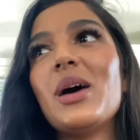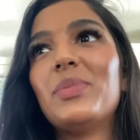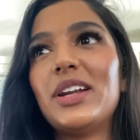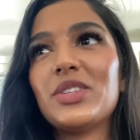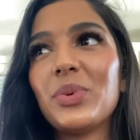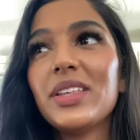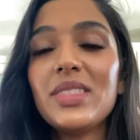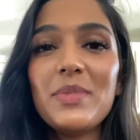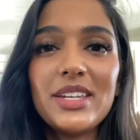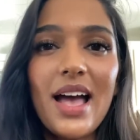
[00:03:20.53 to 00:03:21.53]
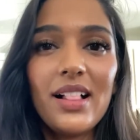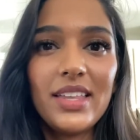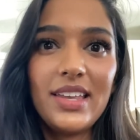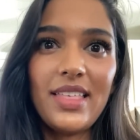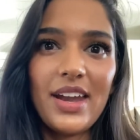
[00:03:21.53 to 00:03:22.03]
but it's really the
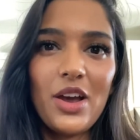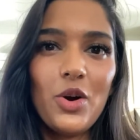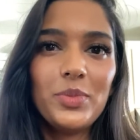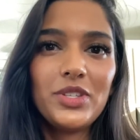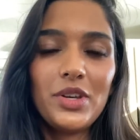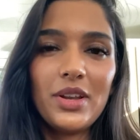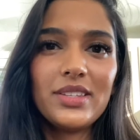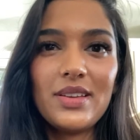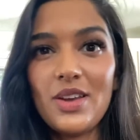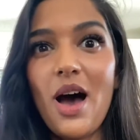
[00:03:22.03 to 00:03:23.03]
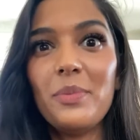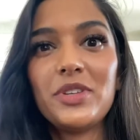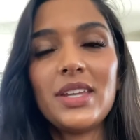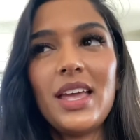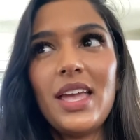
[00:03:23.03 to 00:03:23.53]
mentality that I hope students
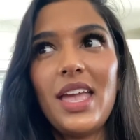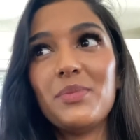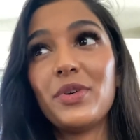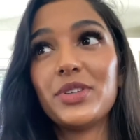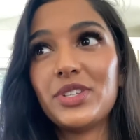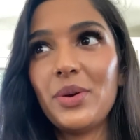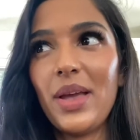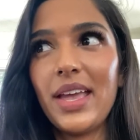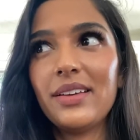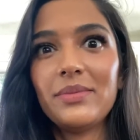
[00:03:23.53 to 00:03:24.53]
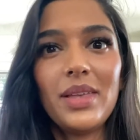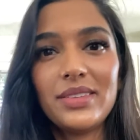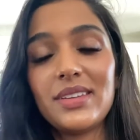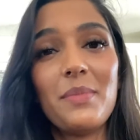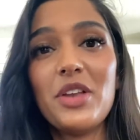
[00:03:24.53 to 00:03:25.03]
adopt in pursuing
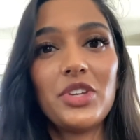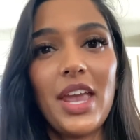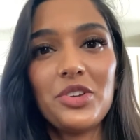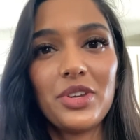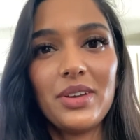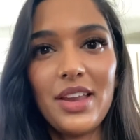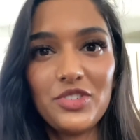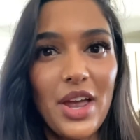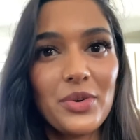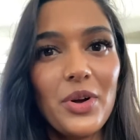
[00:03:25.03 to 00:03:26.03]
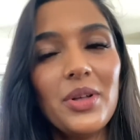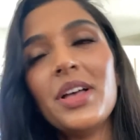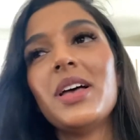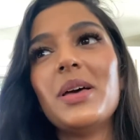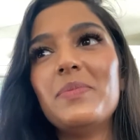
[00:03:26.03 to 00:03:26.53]
STEM education in general.
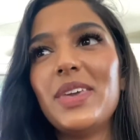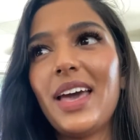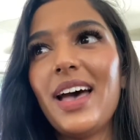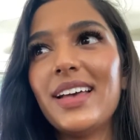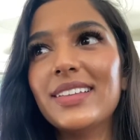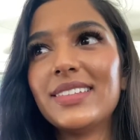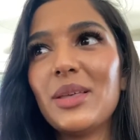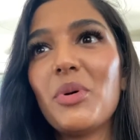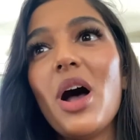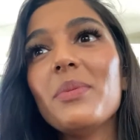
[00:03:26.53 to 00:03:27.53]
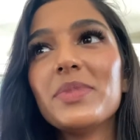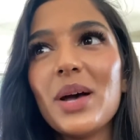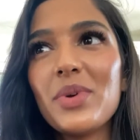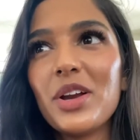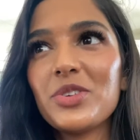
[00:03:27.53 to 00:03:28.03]
Because the problems
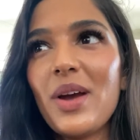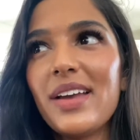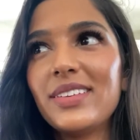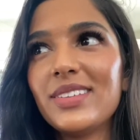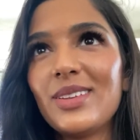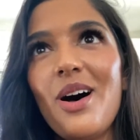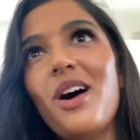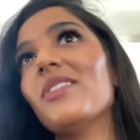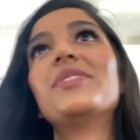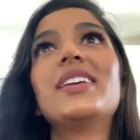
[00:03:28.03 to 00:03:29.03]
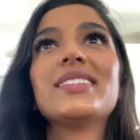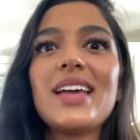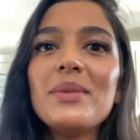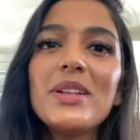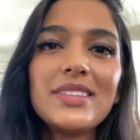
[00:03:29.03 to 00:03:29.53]
that we are trying to solve, the
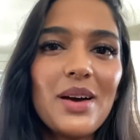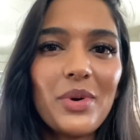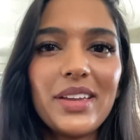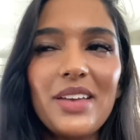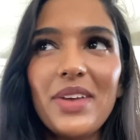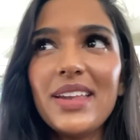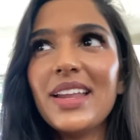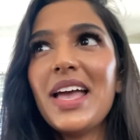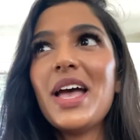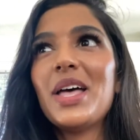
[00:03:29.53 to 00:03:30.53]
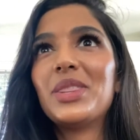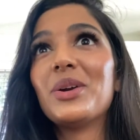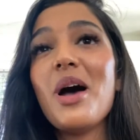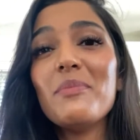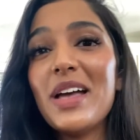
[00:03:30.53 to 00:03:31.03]
assignments that we're given,
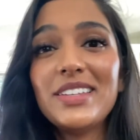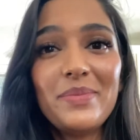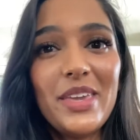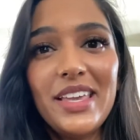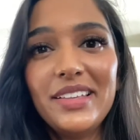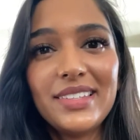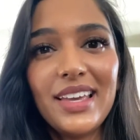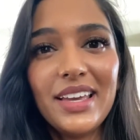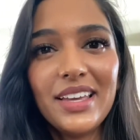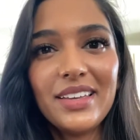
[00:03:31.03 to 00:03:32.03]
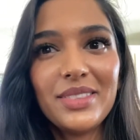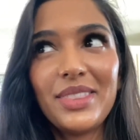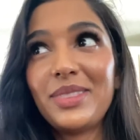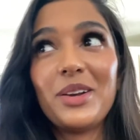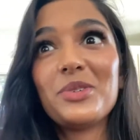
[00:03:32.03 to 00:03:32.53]
they're not meant to be easy
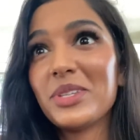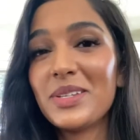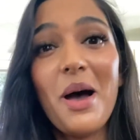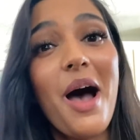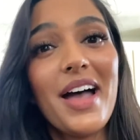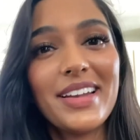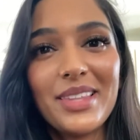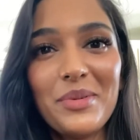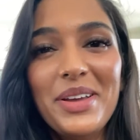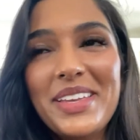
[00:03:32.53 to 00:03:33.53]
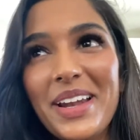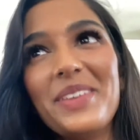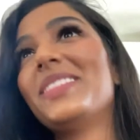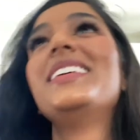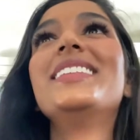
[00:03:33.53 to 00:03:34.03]
they're just not. The, you
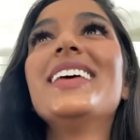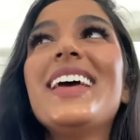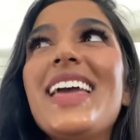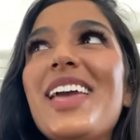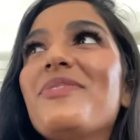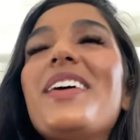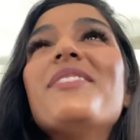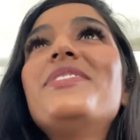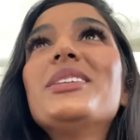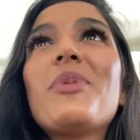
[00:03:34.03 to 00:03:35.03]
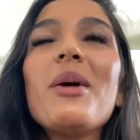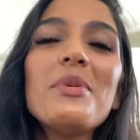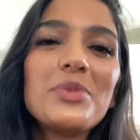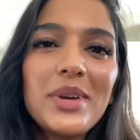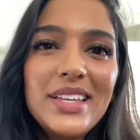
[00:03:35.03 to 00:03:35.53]
know, the, if, if these
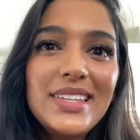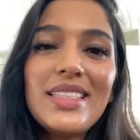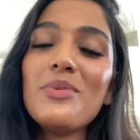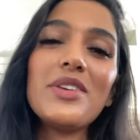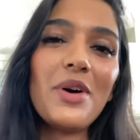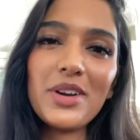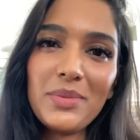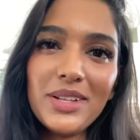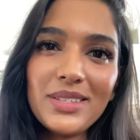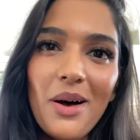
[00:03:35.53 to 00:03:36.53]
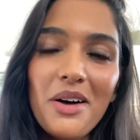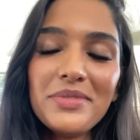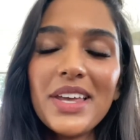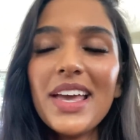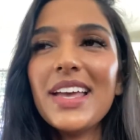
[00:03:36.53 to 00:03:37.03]
problems were easy, they would have already been
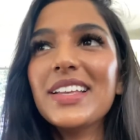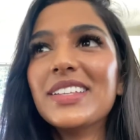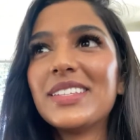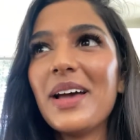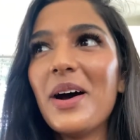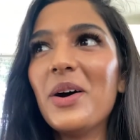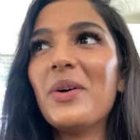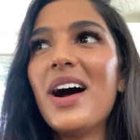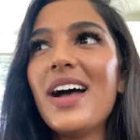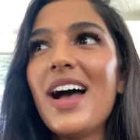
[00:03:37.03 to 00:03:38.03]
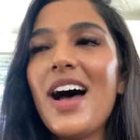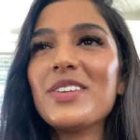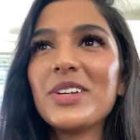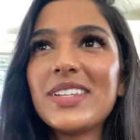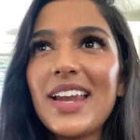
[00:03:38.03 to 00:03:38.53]
solved. So
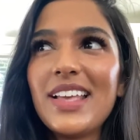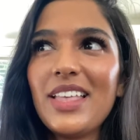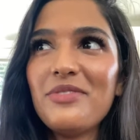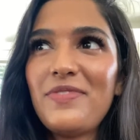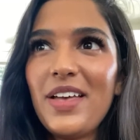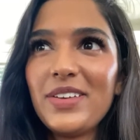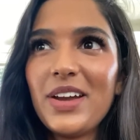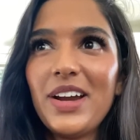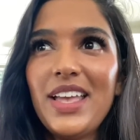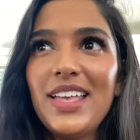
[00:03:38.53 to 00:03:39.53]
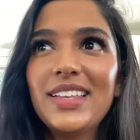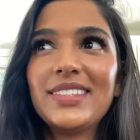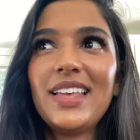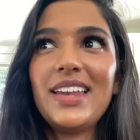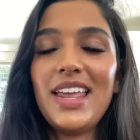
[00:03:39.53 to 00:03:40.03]
understanding that failure
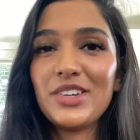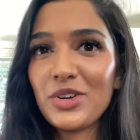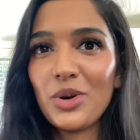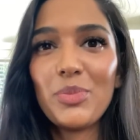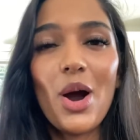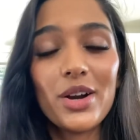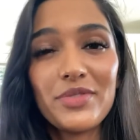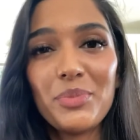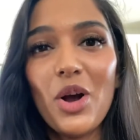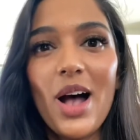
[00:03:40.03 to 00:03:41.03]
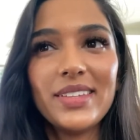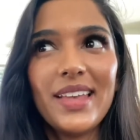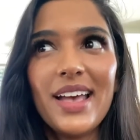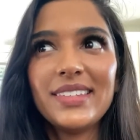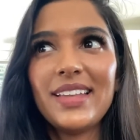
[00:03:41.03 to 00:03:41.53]
is an integral part of the
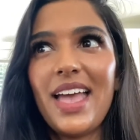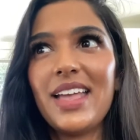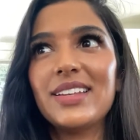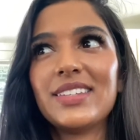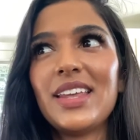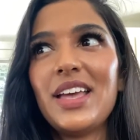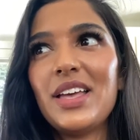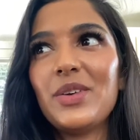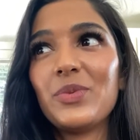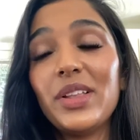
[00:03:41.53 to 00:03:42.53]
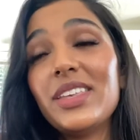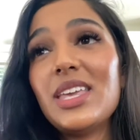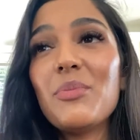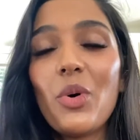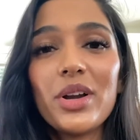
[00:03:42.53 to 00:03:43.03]
process and really
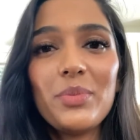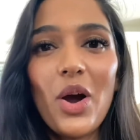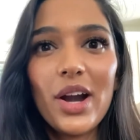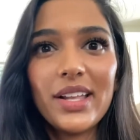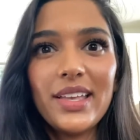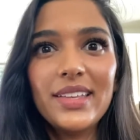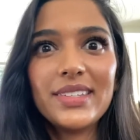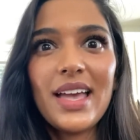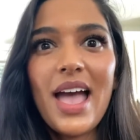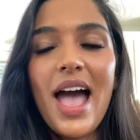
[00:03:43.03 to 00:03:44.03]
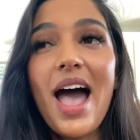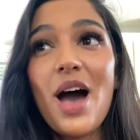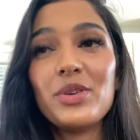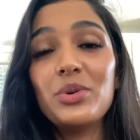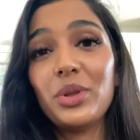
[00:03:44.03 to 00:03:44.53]
the important part is
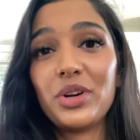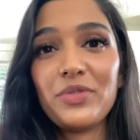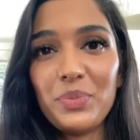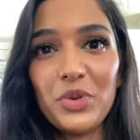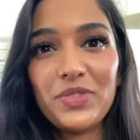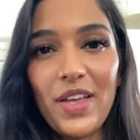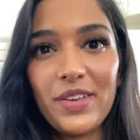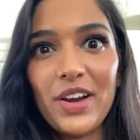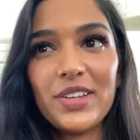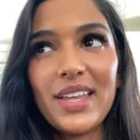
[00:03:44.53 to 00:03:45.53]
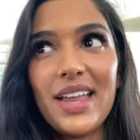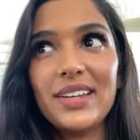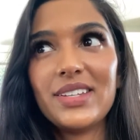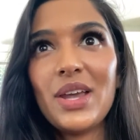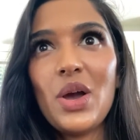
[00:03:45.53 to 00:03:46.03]
how you learn from those failures
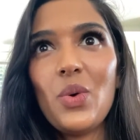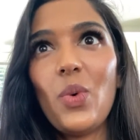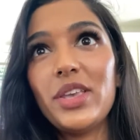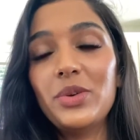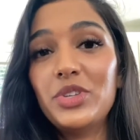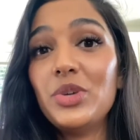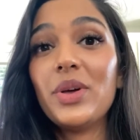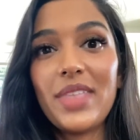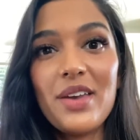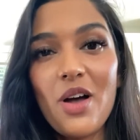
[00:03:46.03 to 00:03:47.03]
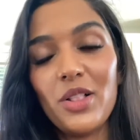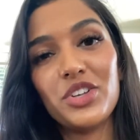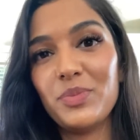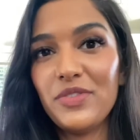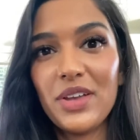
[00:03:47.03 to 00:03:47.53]
and what you do with that
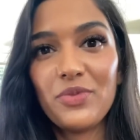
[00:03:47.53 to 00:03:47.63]
knowledge moving